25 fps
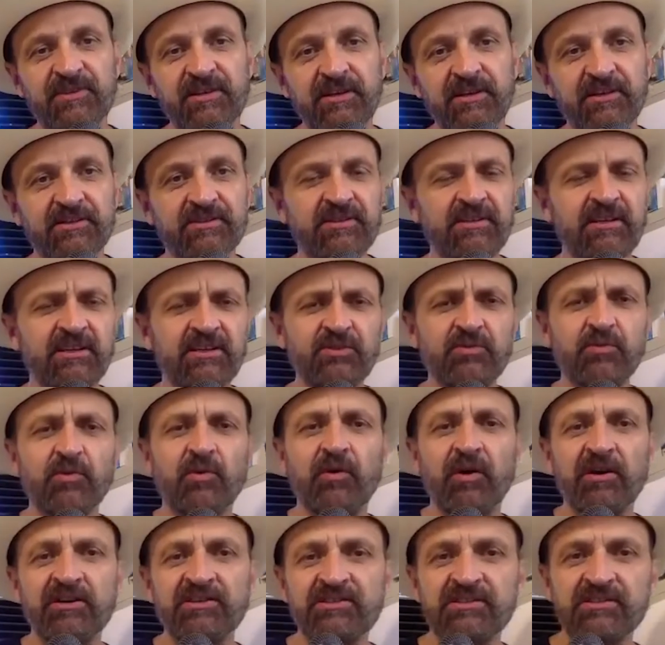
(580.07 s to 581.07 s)
Hit us with
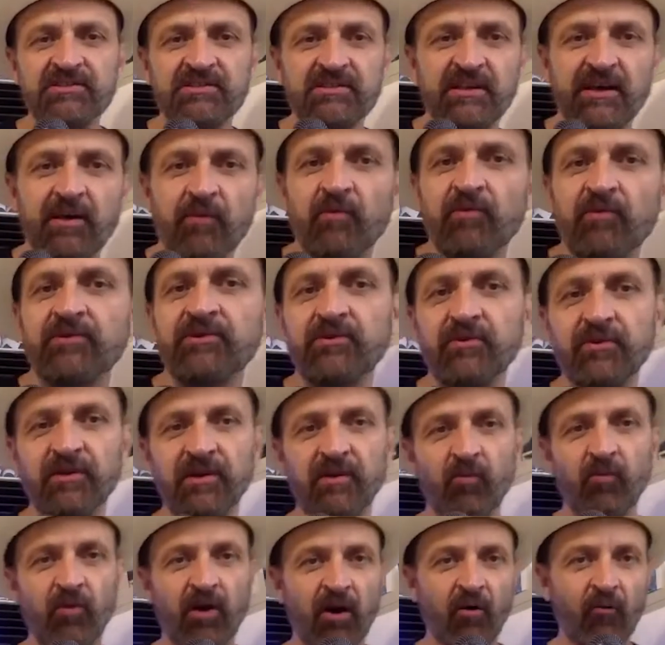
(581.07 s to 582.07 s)
questions today. We're doing
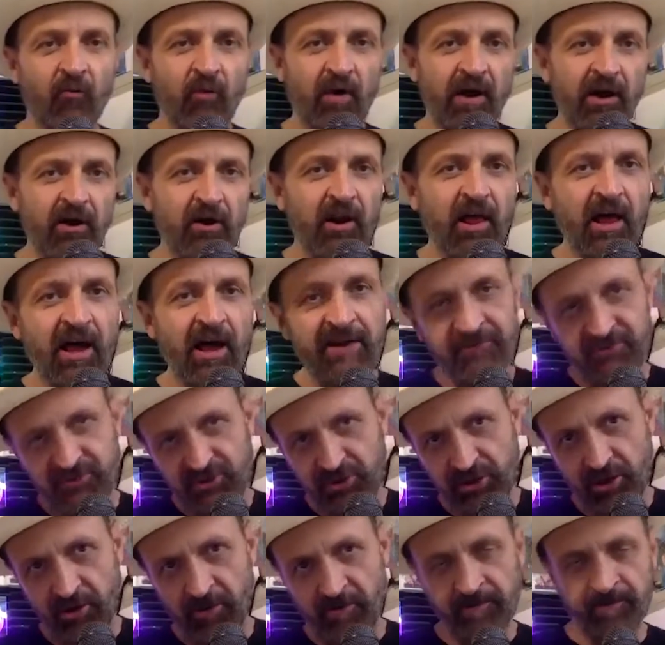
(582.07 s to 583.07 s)
a rare live
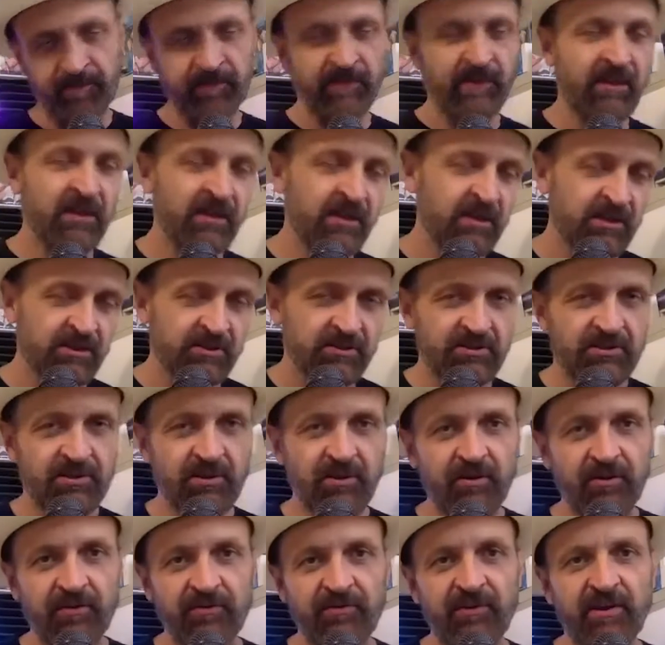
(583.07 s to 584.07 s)
show. Right.
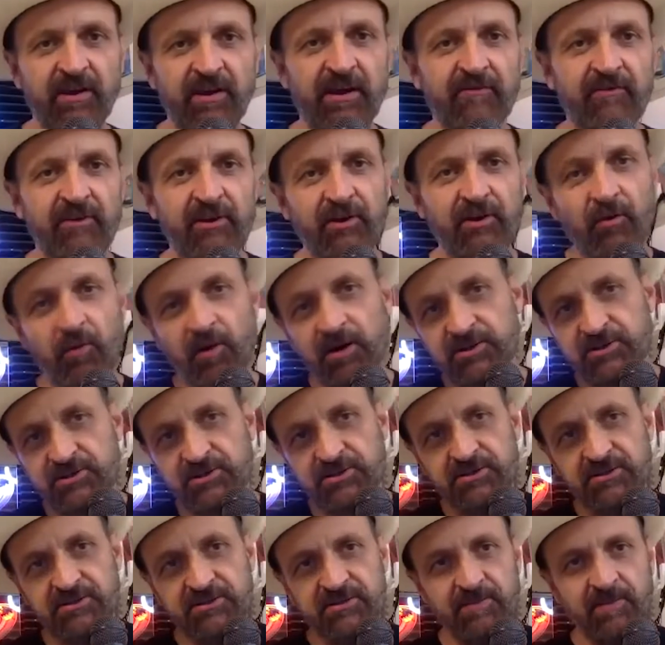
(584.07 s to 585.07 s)
So if you have any
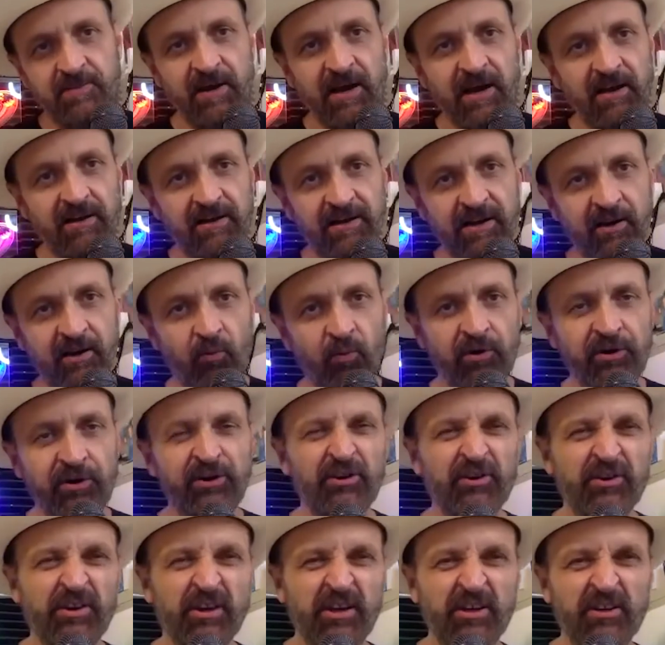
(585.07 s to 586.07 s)
questions about like where do
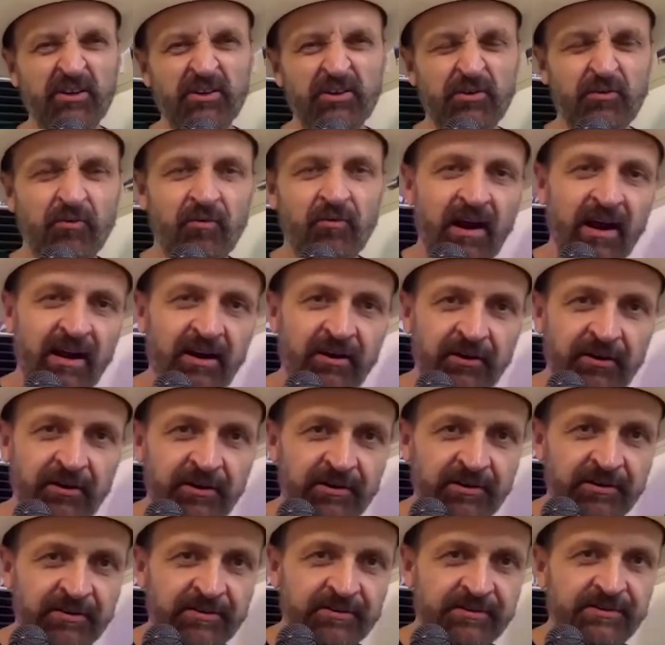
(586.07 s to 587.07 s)
you get good
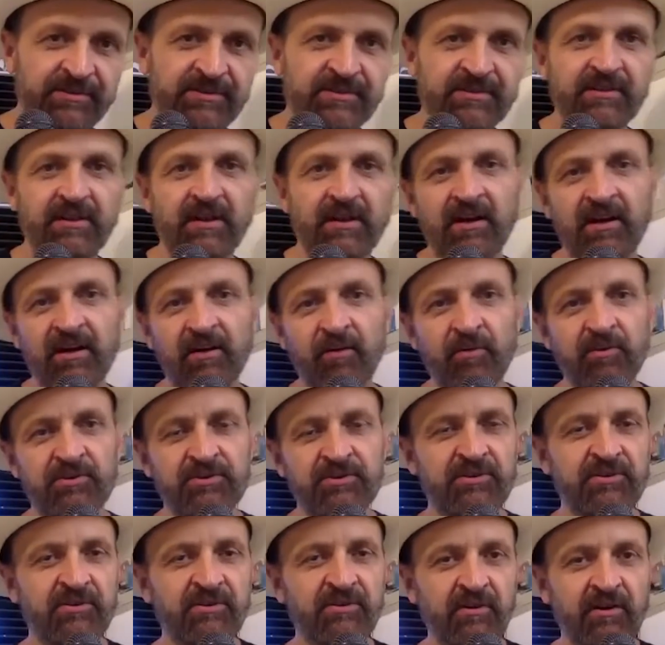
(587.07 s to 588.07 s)
records,
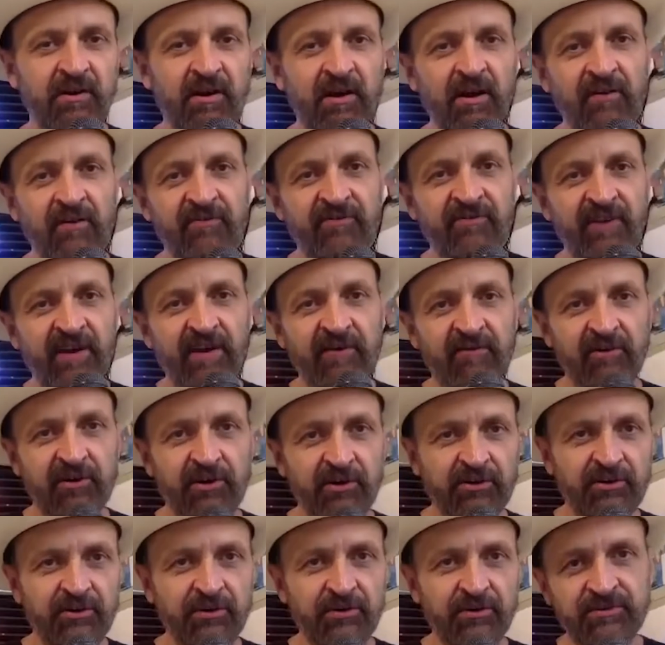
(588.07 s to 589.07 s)
what's your favorite
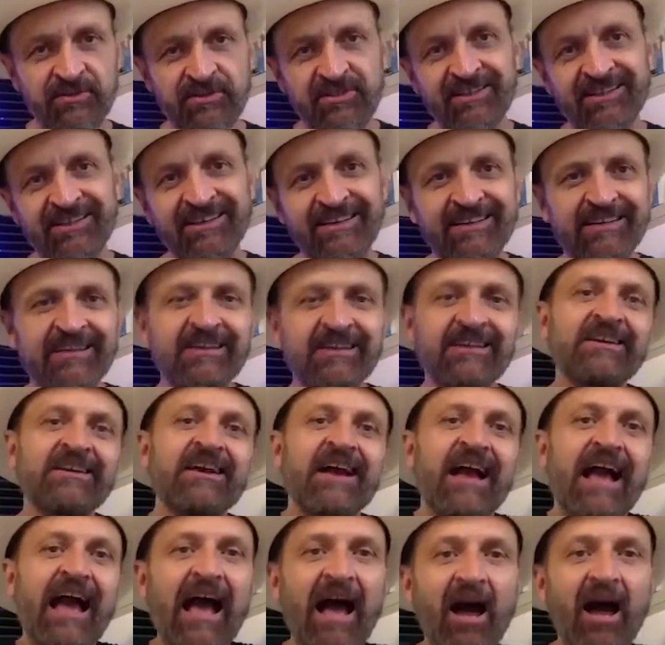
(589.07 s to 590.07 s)
acoustic
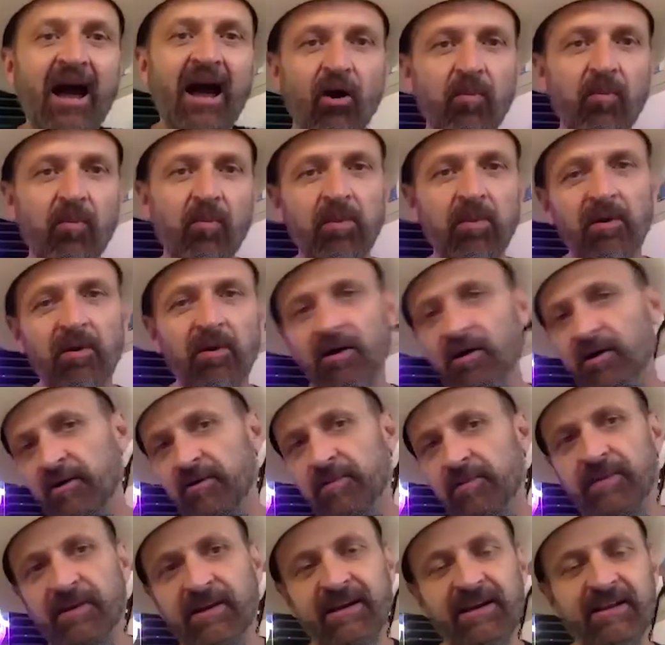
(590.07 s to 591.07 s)

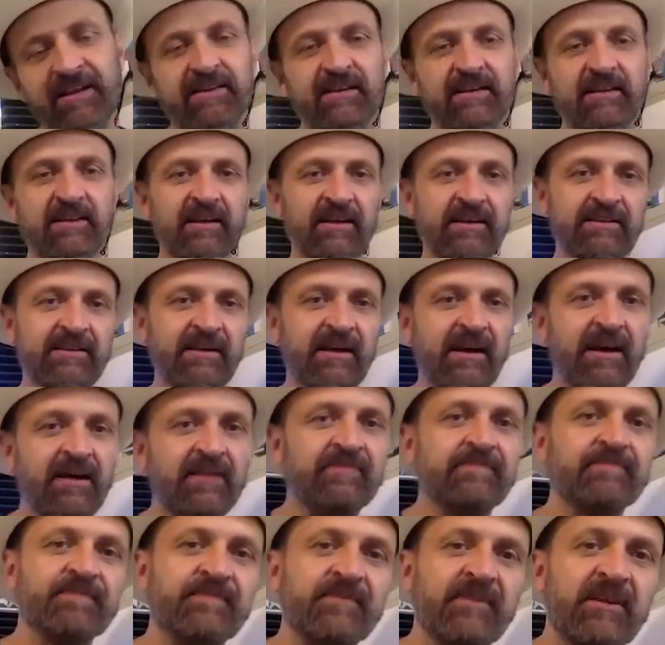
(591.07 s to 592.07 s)
album, anything like that,
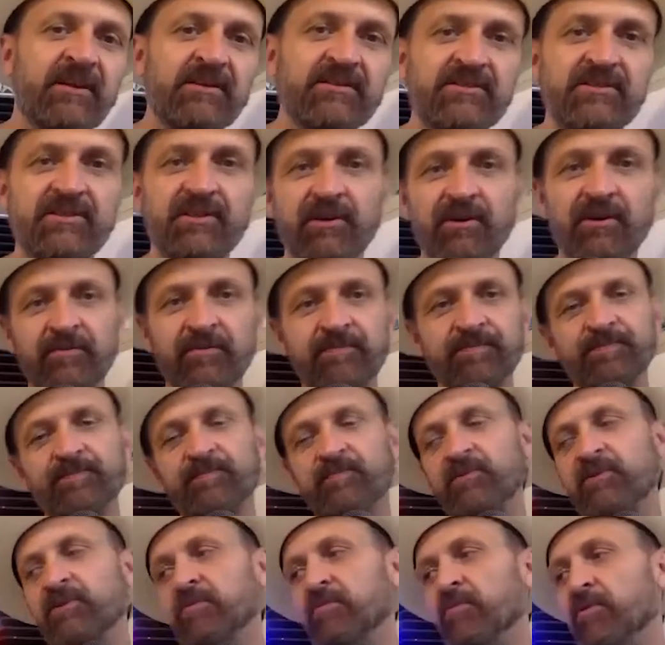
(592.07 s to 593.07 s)
let us know.
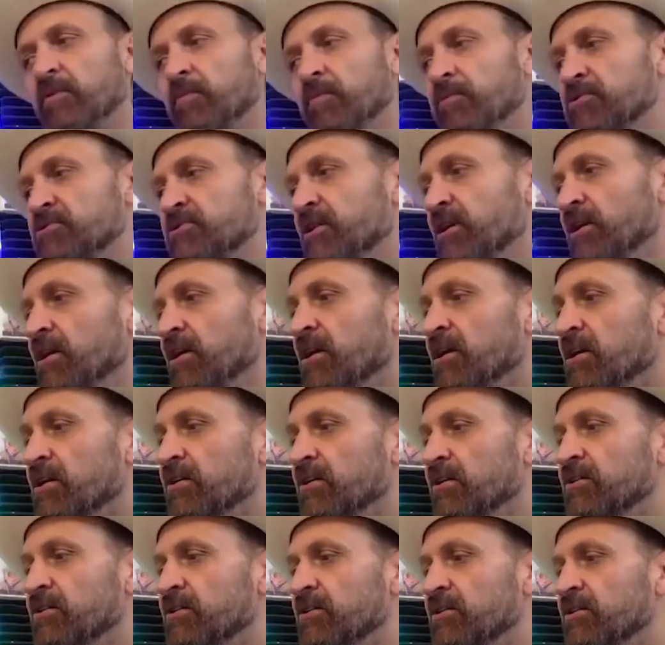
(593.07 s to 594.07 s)
We appreciate it.
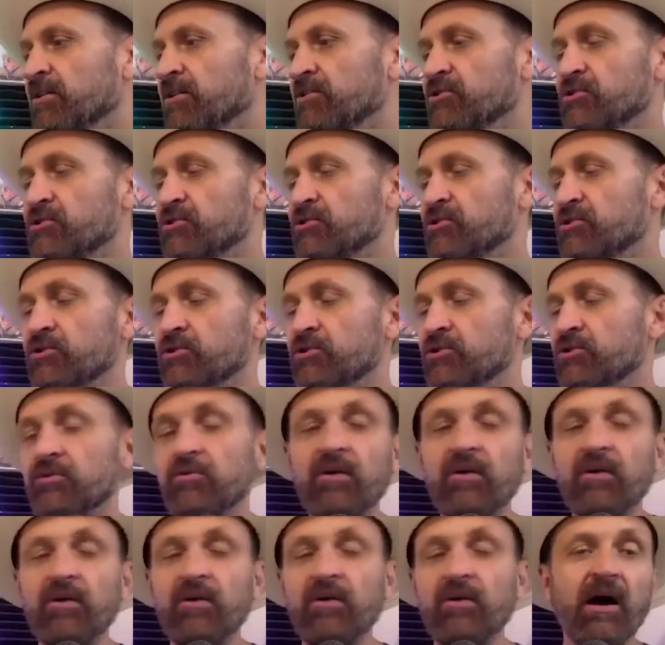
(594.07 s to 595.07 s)
Did you
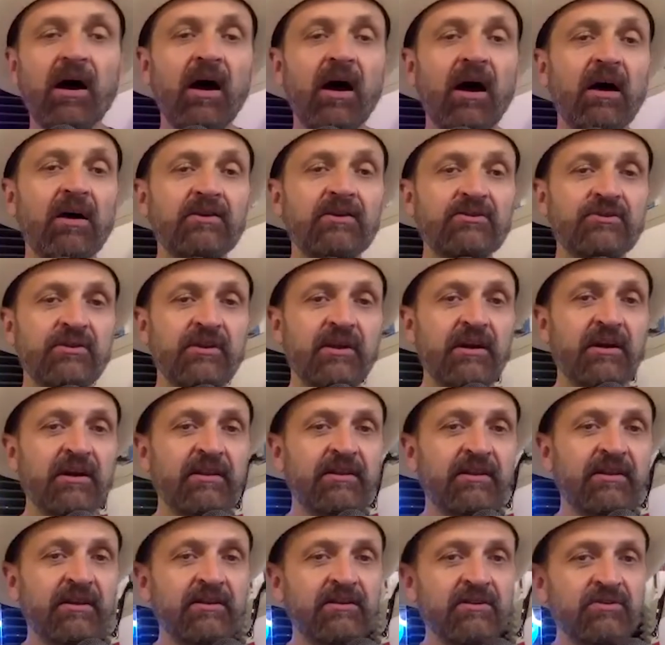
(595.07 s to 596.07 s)
get
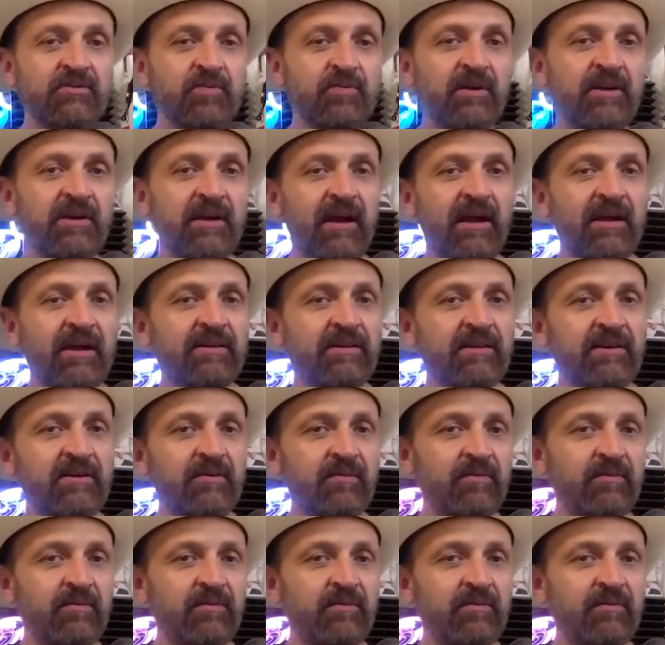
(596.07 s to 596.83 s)
anything this week, Anthony?